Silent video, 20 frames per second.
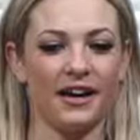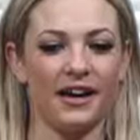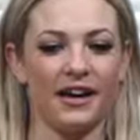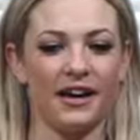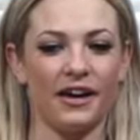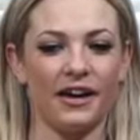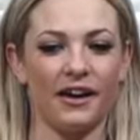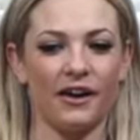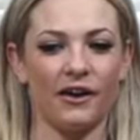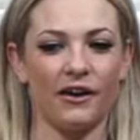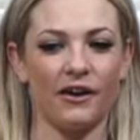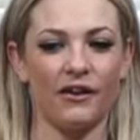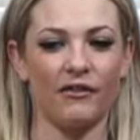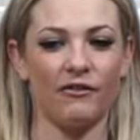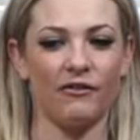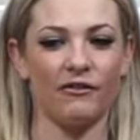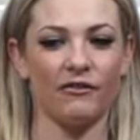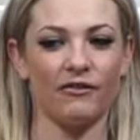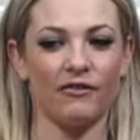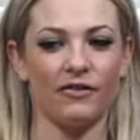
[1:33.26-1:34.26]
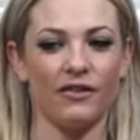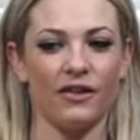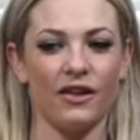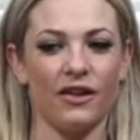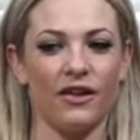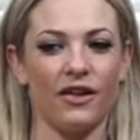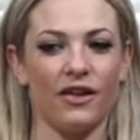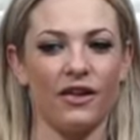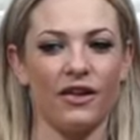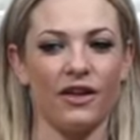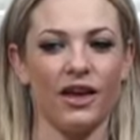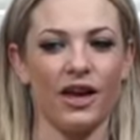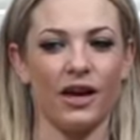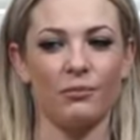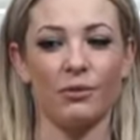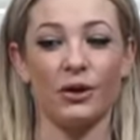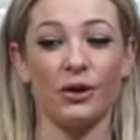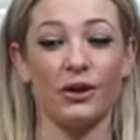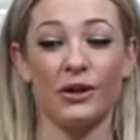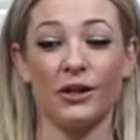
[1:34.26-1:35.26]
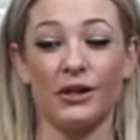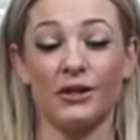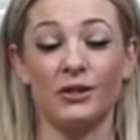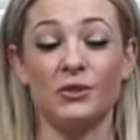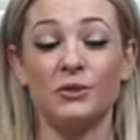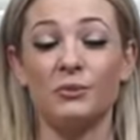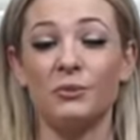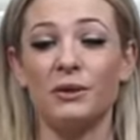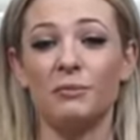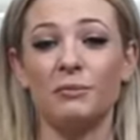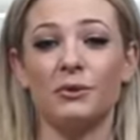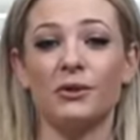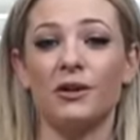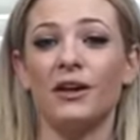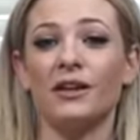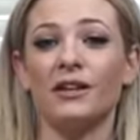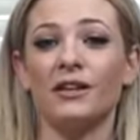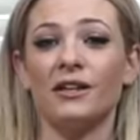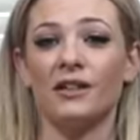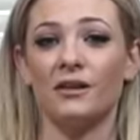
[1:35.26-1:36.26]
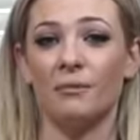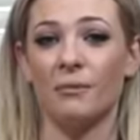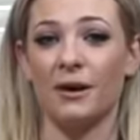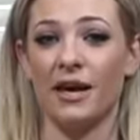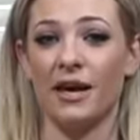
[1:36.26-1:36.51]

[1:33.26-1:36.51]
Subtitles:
I have had probably like two people on it in the